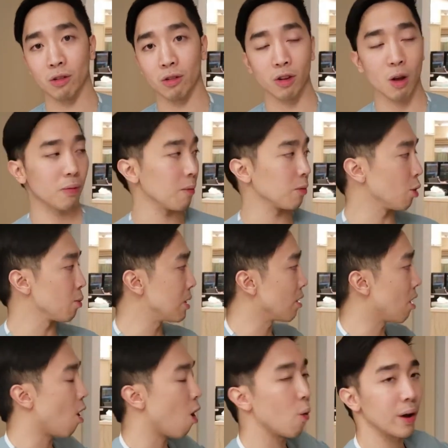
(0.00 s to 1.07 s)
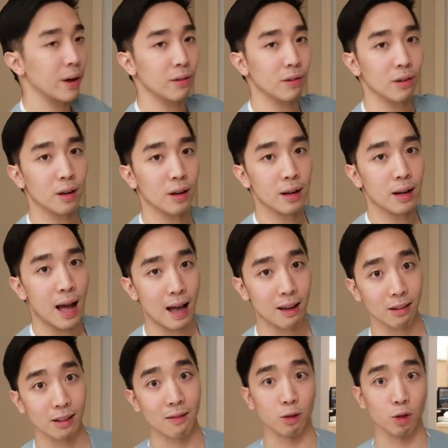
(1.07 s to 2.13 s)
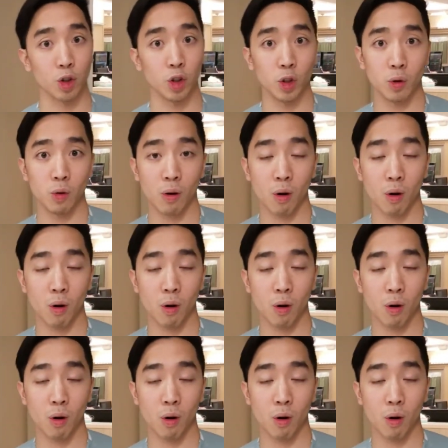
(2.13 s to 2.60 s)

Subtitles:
Sometimes they'll be in the hallways as a level 2,